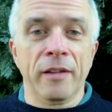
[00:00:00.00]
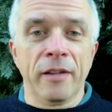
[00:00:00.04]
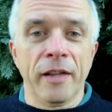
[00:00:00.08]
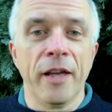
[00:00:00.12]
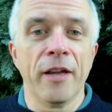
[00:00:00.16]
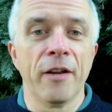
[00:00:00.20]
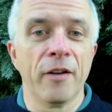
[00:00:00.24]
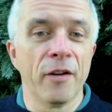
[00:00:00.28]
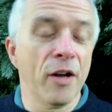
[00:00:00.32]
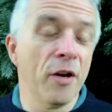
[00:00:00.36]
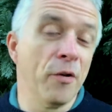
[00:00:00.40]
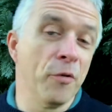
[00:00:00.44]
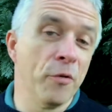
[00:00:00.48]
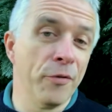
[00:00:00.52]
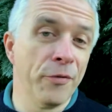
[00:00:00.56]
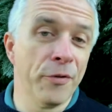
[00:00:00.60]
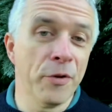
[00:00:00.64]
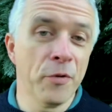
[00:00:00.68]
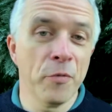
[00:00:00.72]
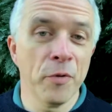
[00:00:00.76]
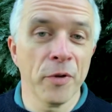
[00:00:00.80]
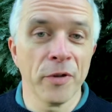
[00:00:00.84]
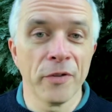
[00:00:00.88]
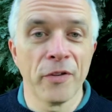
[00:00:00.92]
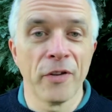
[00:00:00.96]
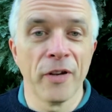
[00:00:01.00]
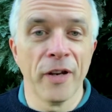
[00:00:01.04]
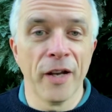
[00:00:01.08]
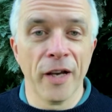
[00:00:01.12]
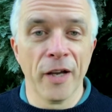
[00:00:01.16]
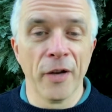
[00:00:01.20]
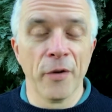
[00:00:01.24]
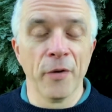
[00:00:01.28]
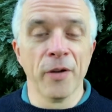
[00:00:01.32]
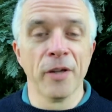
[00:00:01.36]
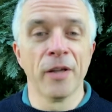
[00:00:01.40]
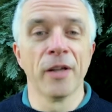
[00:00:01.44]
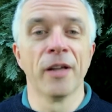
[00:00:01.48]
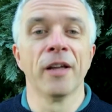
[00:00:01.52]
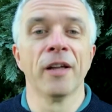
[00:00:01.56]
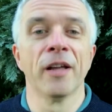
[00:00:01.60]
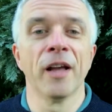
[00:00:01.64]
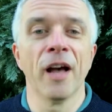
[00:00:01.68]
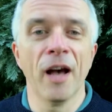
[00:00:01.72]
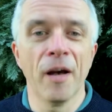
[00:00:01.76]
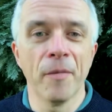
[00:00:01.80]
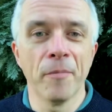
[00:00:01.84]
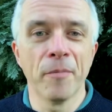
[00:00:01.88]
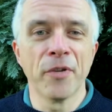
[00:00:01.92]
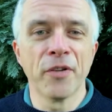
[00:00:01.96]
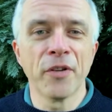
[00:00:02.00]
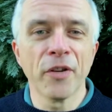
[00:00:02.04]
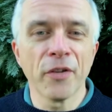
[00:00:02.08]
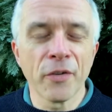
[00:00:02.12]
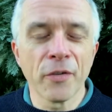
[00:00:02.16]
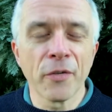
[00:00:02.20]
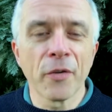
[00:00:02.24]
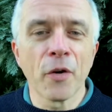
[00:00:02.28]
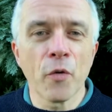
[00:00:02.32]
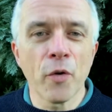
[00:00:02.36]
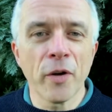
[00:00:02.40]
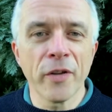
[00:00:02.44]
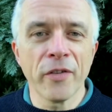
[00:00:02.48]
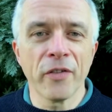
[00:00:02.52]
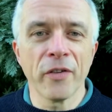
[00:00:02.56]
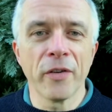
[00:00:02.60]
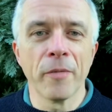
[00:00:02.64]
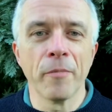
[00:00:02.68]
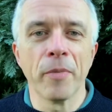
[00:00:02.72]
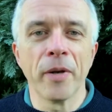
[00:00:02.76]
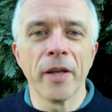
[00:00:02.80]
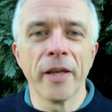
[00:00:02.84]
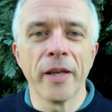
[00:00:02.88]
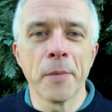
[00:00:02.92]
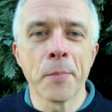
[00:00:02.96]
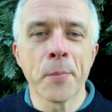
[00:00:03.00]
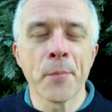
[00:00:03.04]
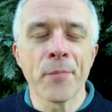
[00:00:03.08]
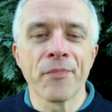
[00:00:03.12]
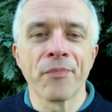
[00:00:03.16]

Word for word: it, oh, if you want to know um, just quite simply,